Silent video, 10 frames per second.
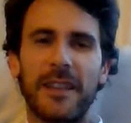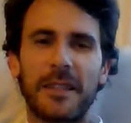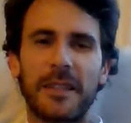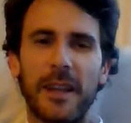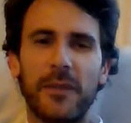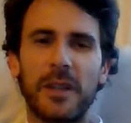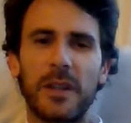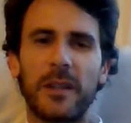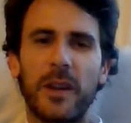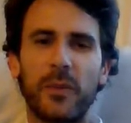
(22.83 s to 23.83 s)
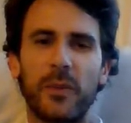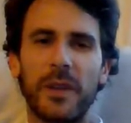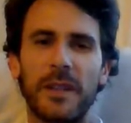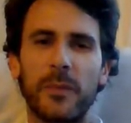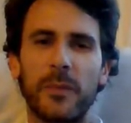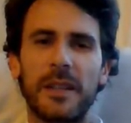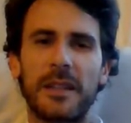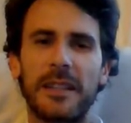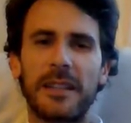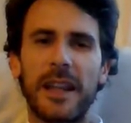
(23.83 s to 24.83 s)
say, for example, when somebody
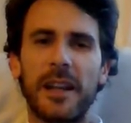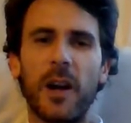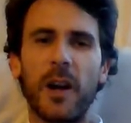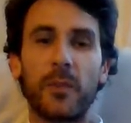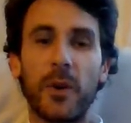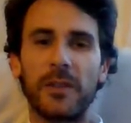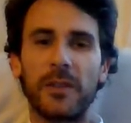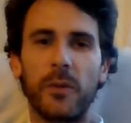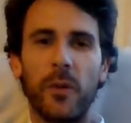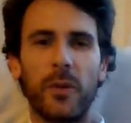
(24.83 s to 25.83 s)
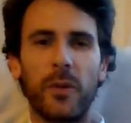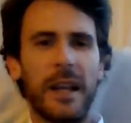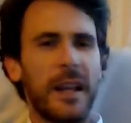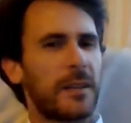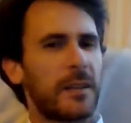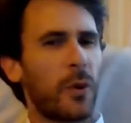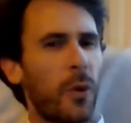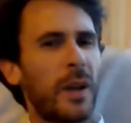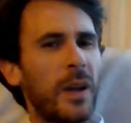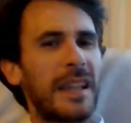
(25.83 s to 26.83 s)
says they're heartbroken or
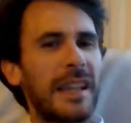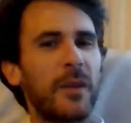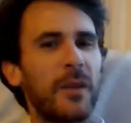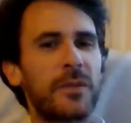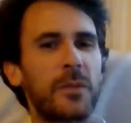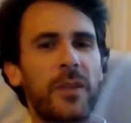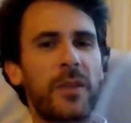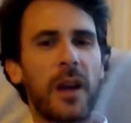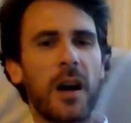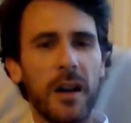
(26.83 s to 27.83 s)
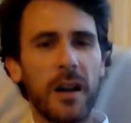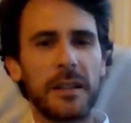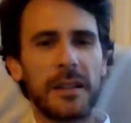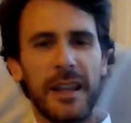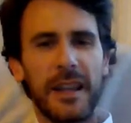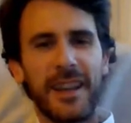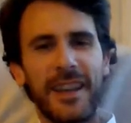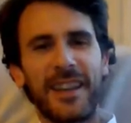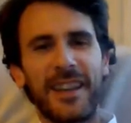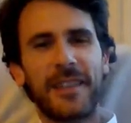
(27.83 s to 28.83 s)
one loves with the heart,
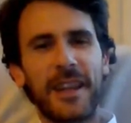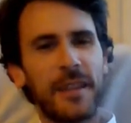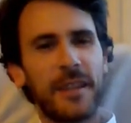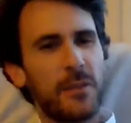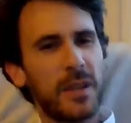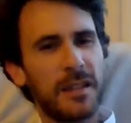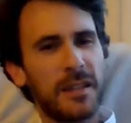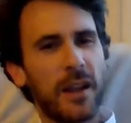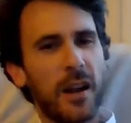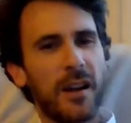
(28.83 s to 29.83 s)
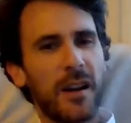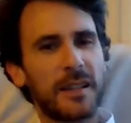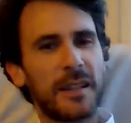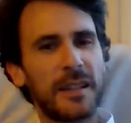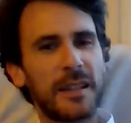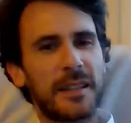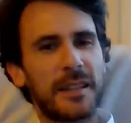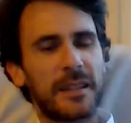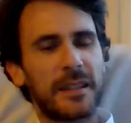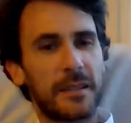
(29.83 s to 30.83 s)
they mean the heart in
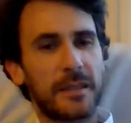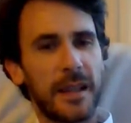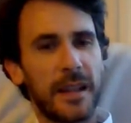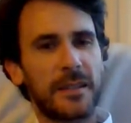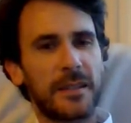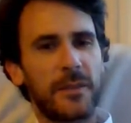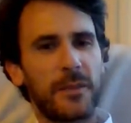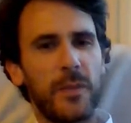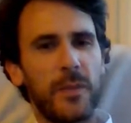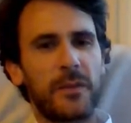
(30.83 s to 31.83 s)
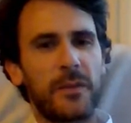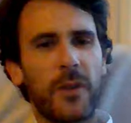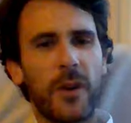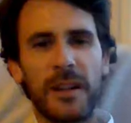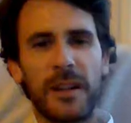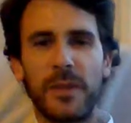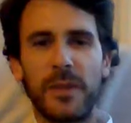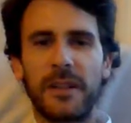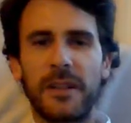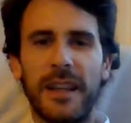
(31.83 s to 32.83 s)
this sense metaphorically,
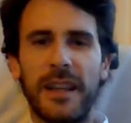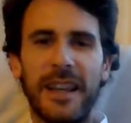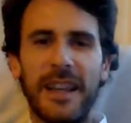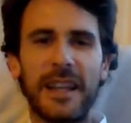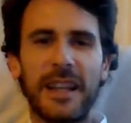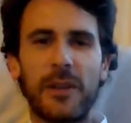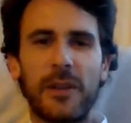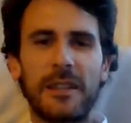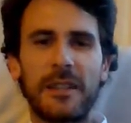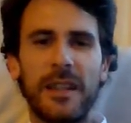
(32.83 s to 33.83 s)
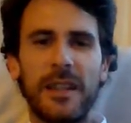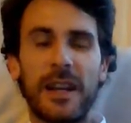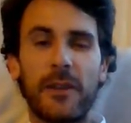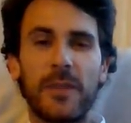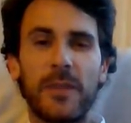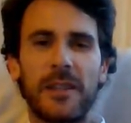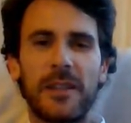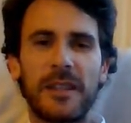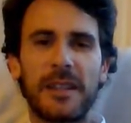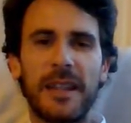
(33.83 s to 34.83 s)
because in our
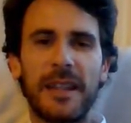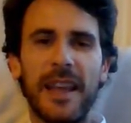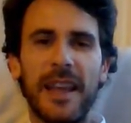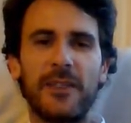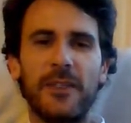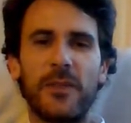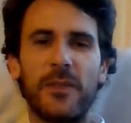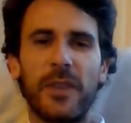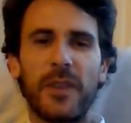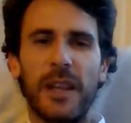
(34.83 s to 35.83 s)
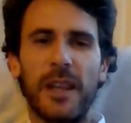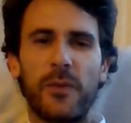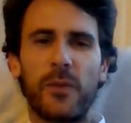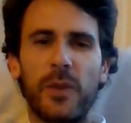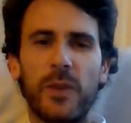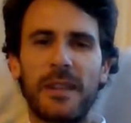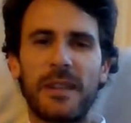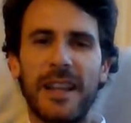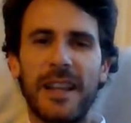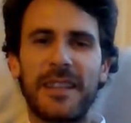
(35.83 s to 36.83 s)
materialistic age, if one were to
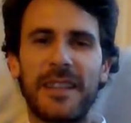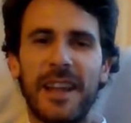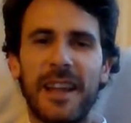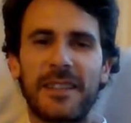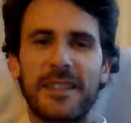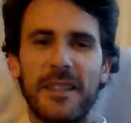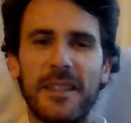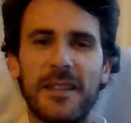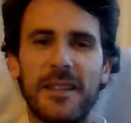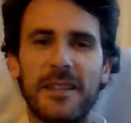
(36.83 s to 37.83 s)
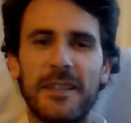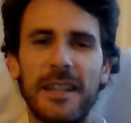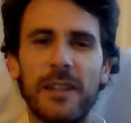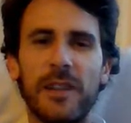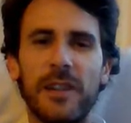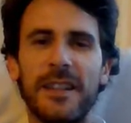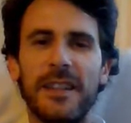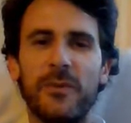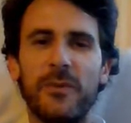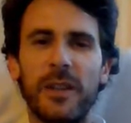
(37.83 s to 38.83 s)
take that sentence literally,
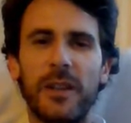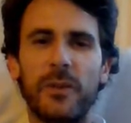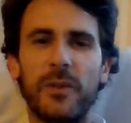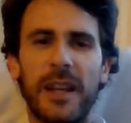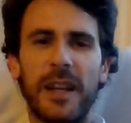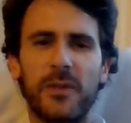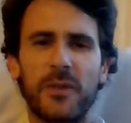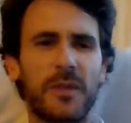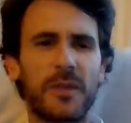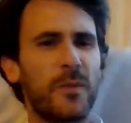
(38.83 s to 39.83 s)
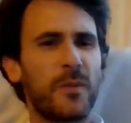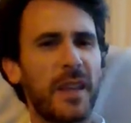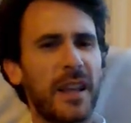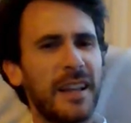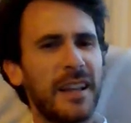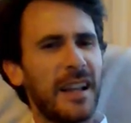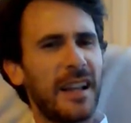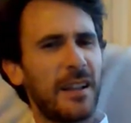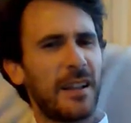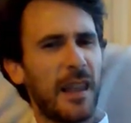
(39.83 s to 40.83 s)
then one would have to assume that
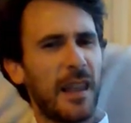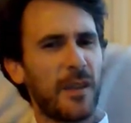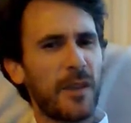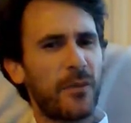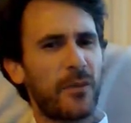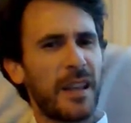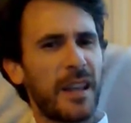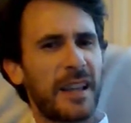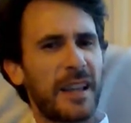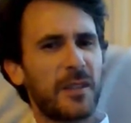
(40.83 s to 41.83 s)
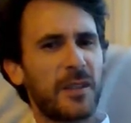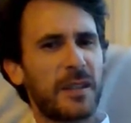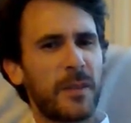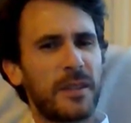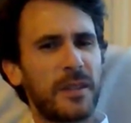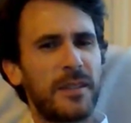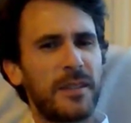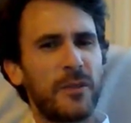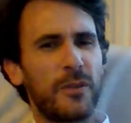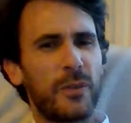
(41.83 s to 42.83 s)
love has got something to
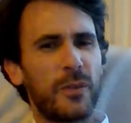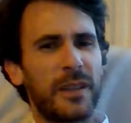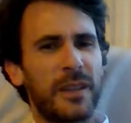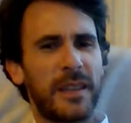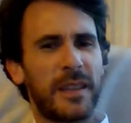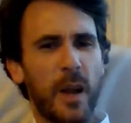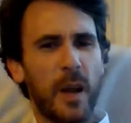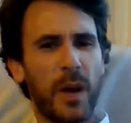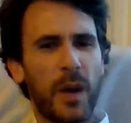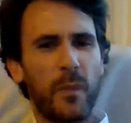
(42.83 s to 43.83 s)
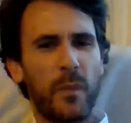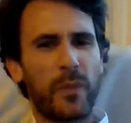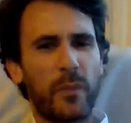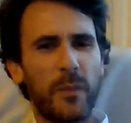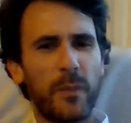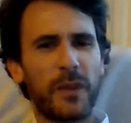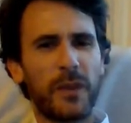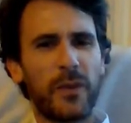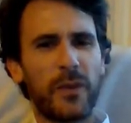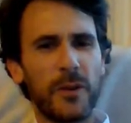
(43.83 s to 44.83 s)
do with a pump pumping
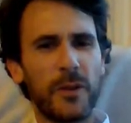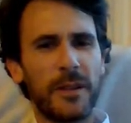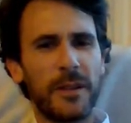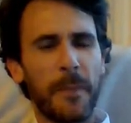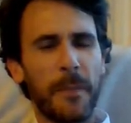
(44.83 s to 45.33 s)
fluid.